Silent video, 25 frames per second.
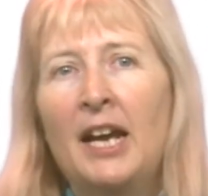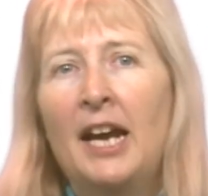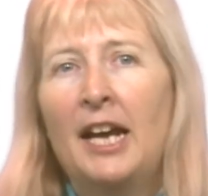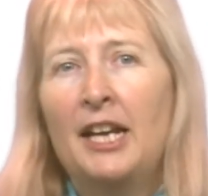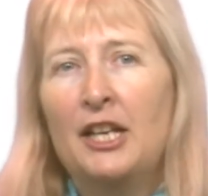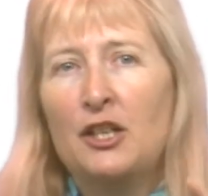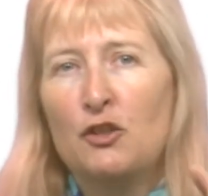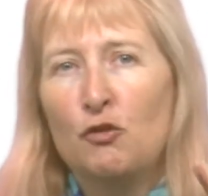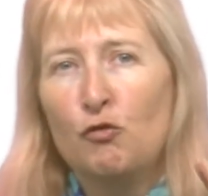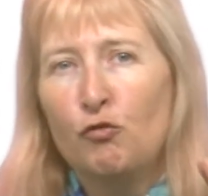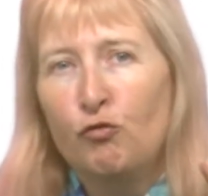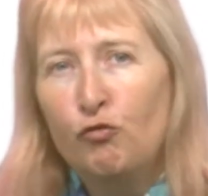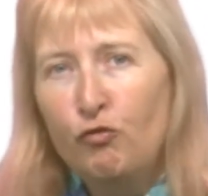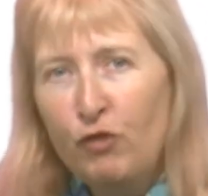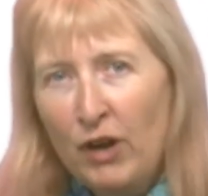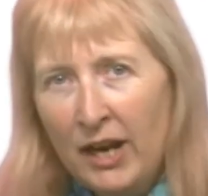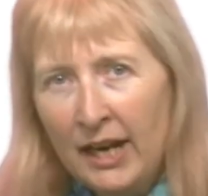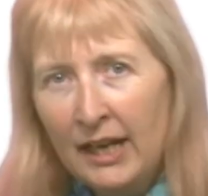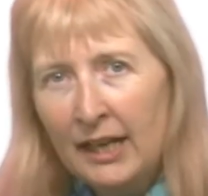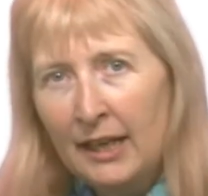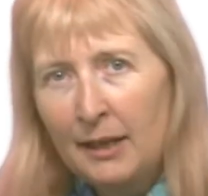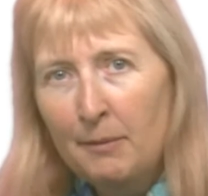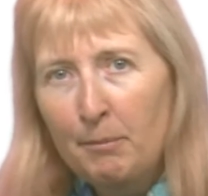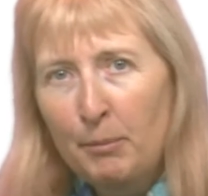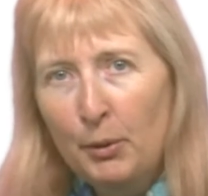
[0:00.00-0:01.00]
And it's
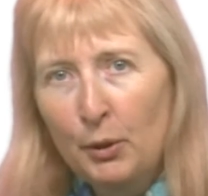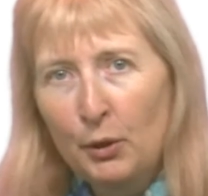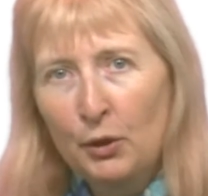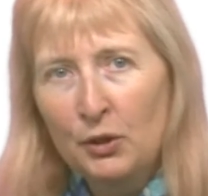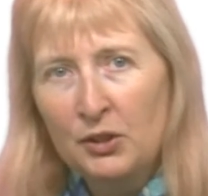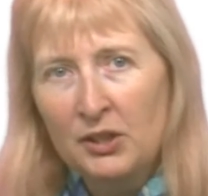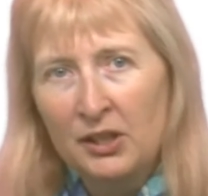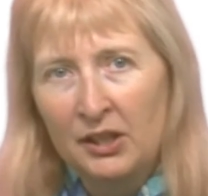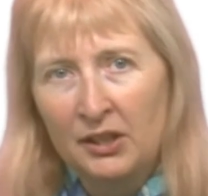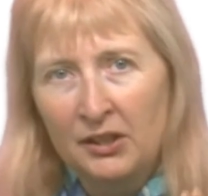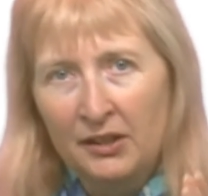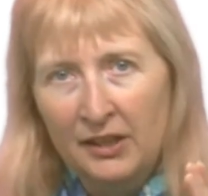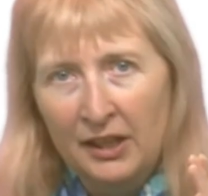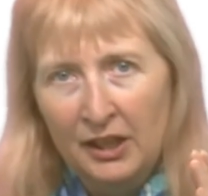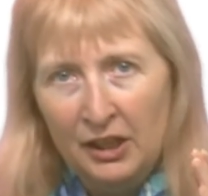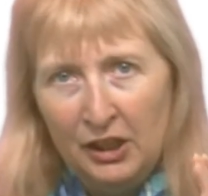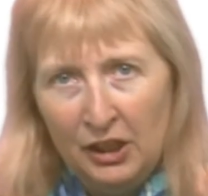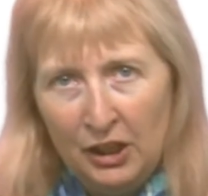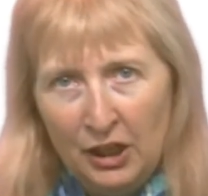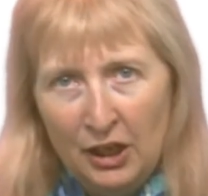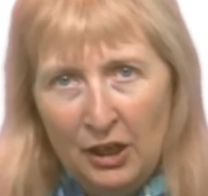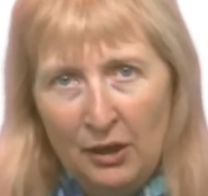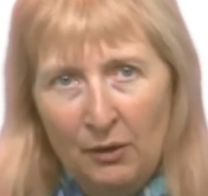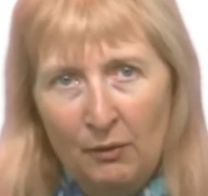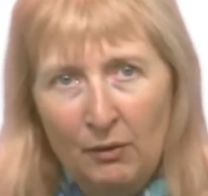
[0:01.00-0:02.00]
really important that
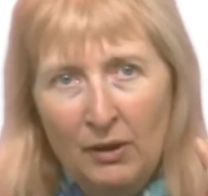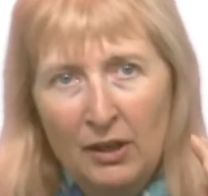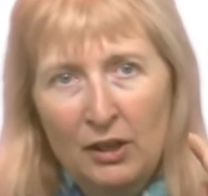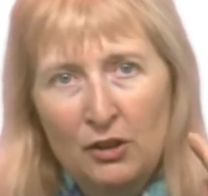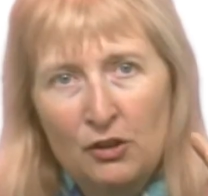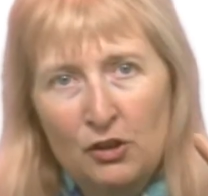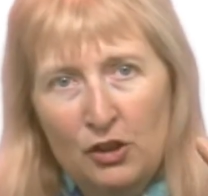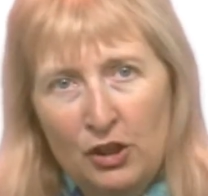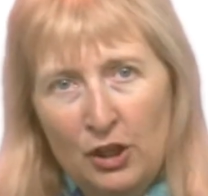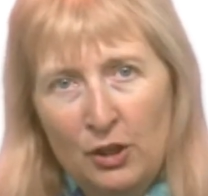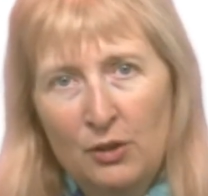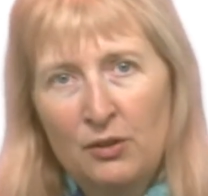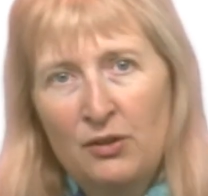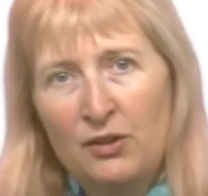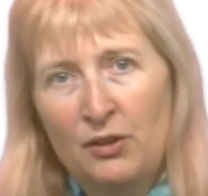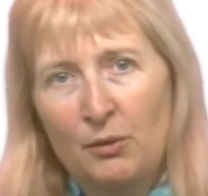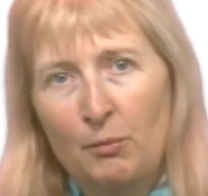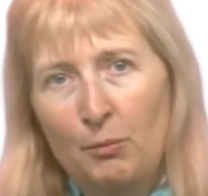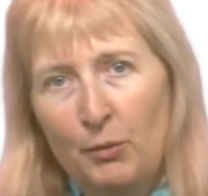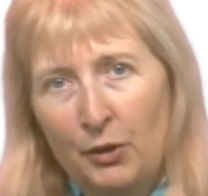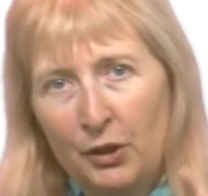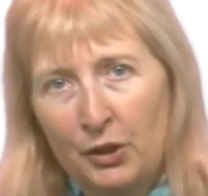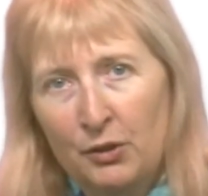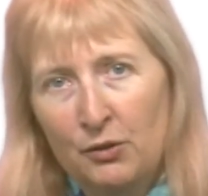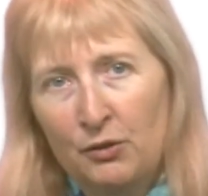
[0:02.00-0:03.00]
you choose
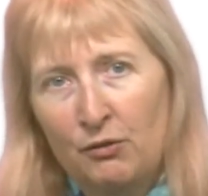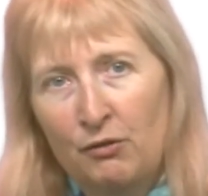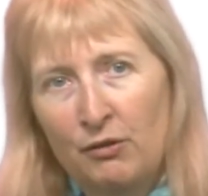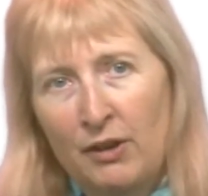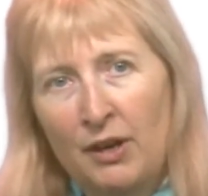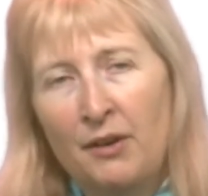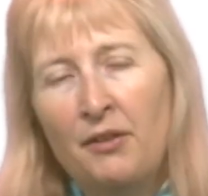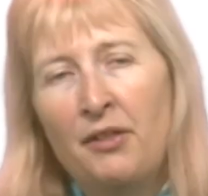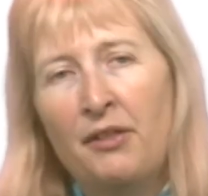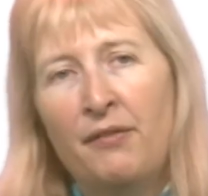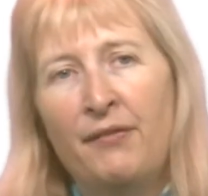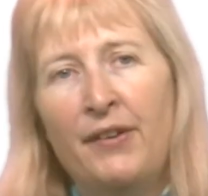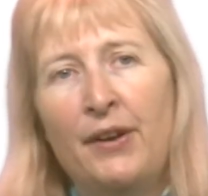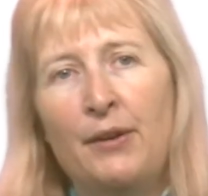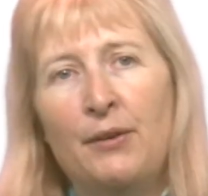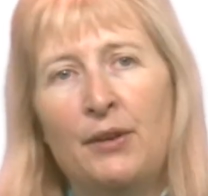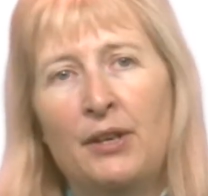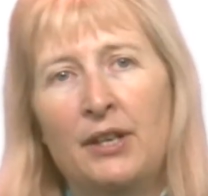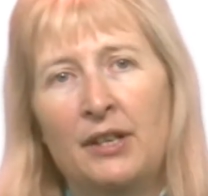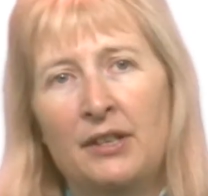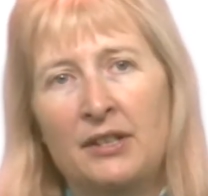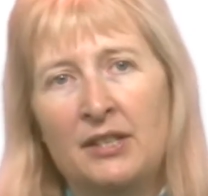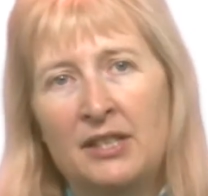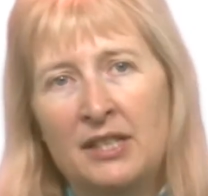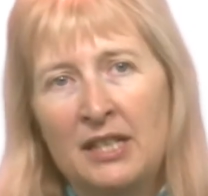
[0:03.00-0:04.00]
someone who's growth
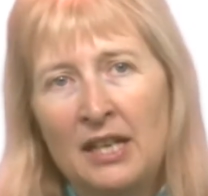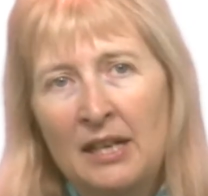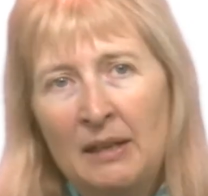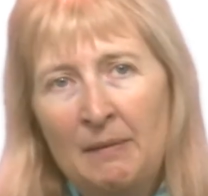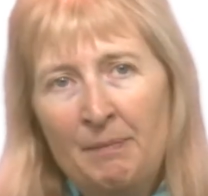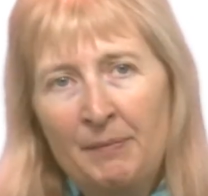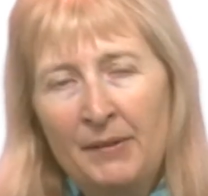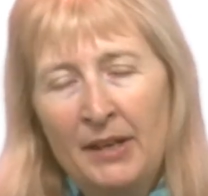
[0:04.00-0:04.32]
focused